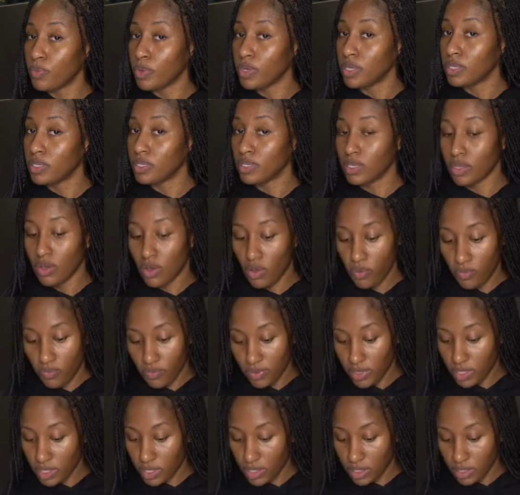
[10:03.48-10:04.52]
one.
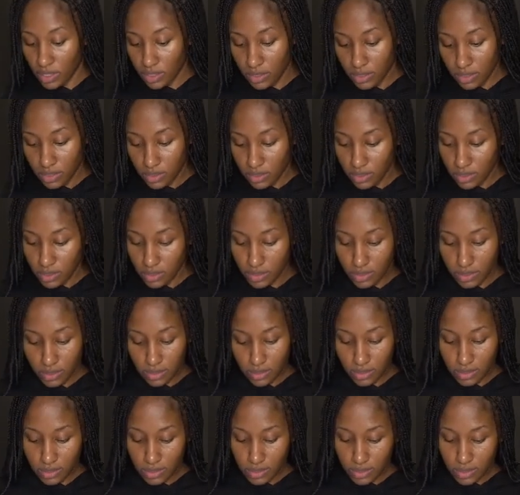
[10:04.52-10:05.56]
Hopefully.
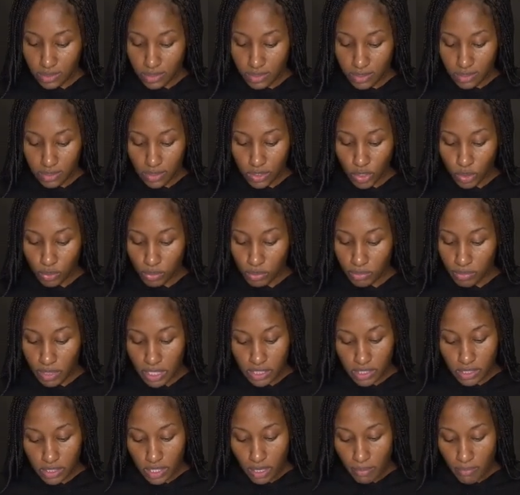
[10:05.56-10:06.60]
I'm
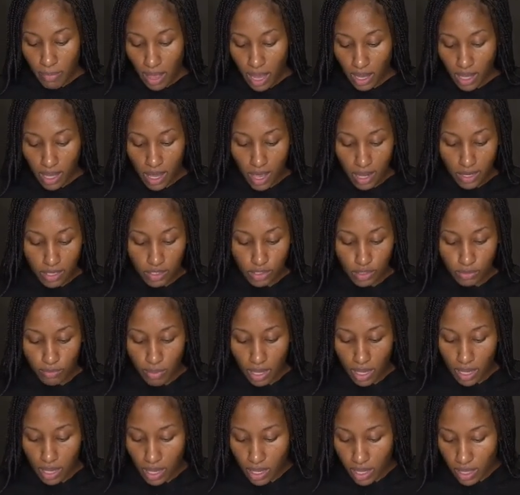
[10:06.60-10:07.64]
messing up my colors,
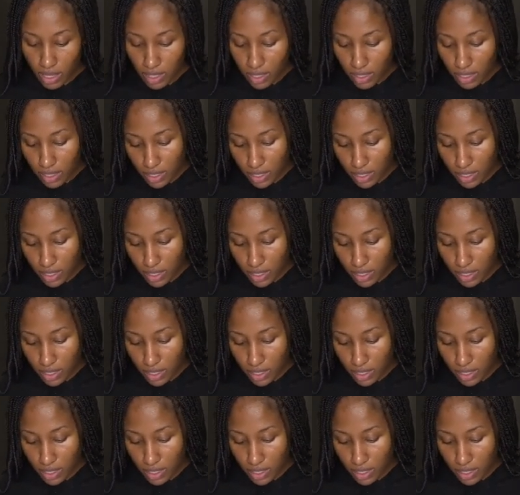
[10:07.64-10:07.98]
man.